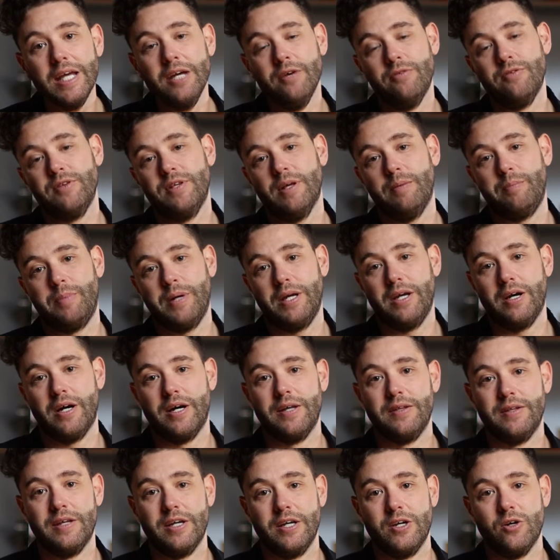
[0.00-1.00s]
If the
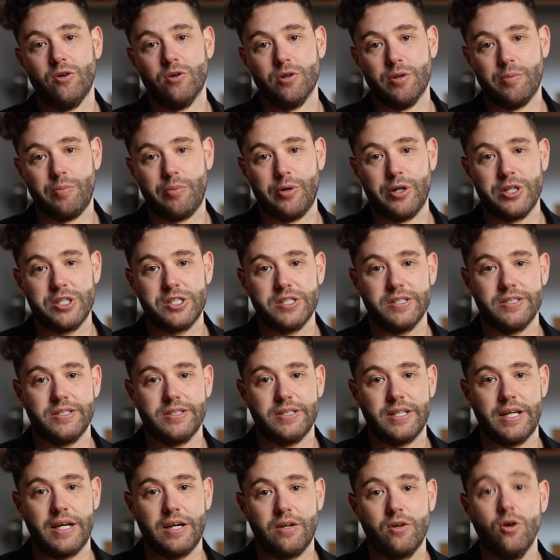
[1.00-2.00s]
PID or the pressure
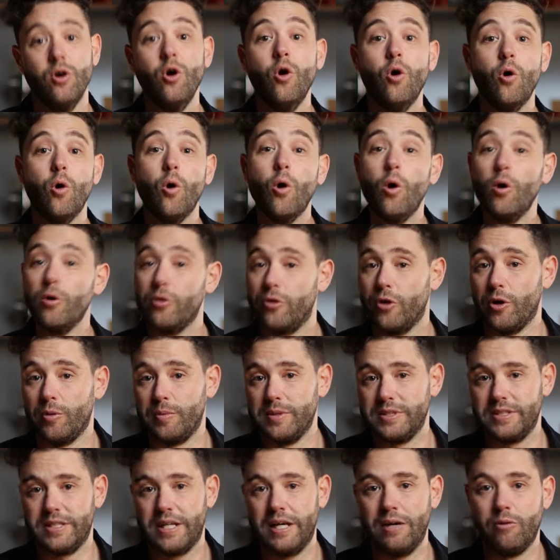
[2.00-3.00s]
stat or
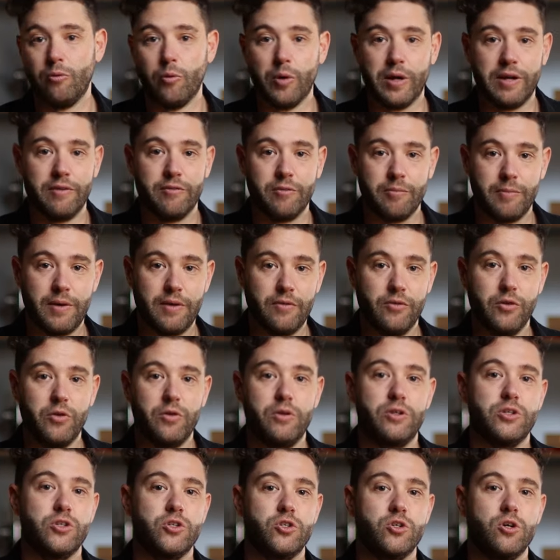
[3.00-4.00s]
thermostat, whatever method
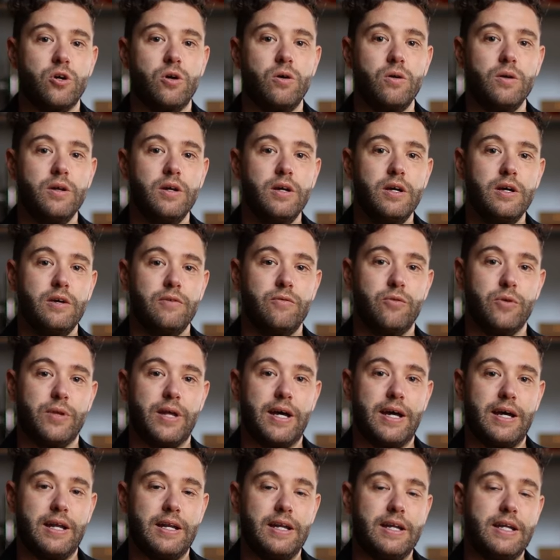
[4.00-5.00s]
of control for
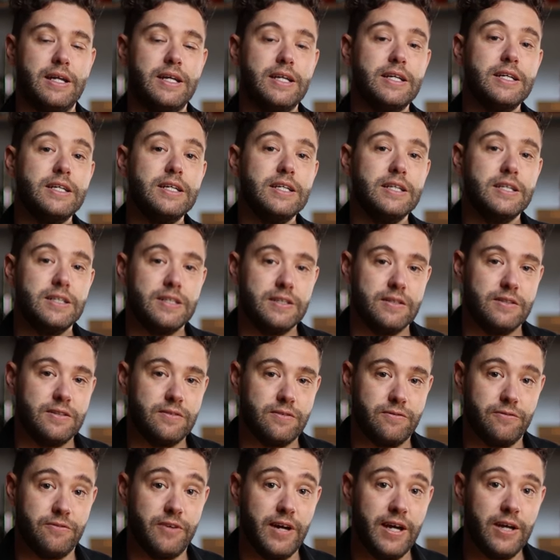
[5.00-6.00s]
that, it
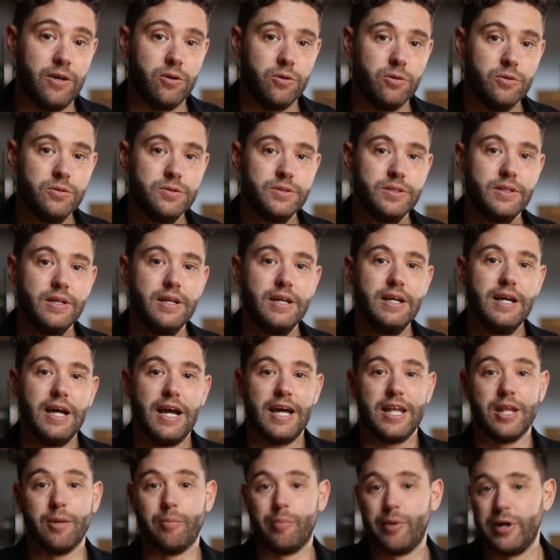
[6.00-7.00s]
fails
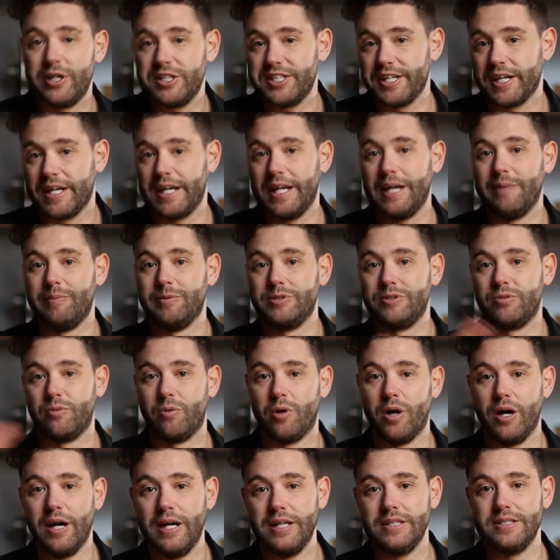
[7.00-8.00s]
and the pressure keeps
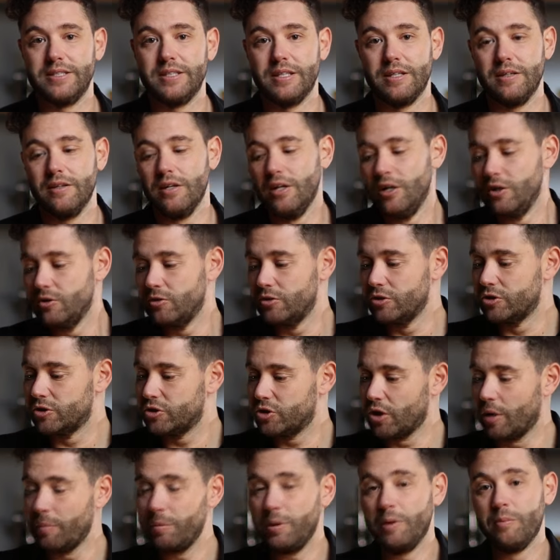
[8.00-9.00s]
rising, to
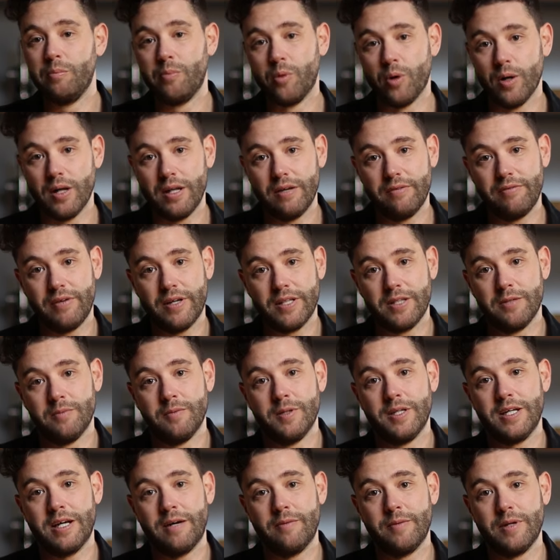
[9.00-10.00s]
stop the boiler effect
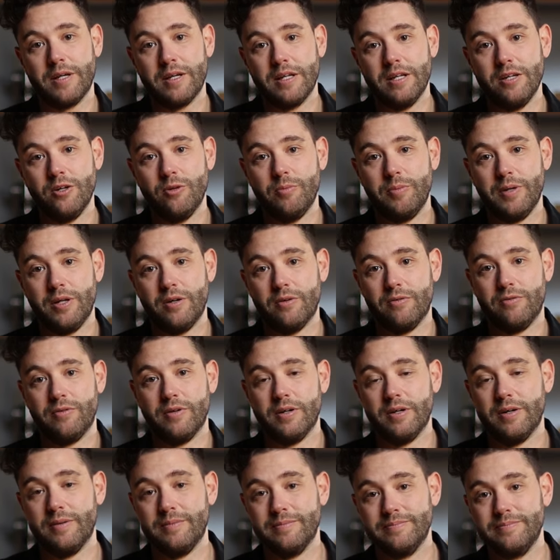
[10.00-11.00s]
of becoming a little bit
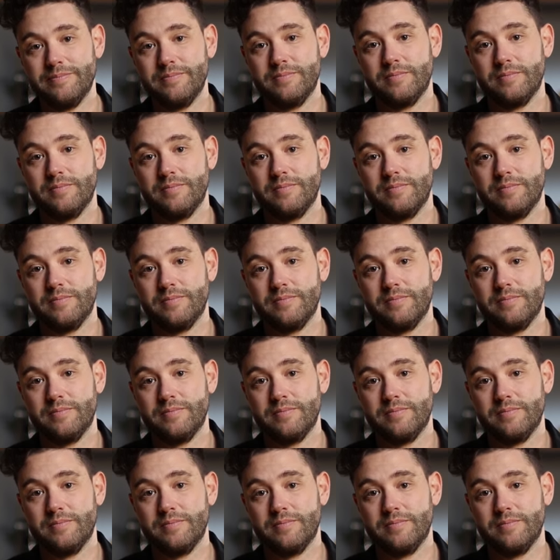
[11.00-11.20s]
of a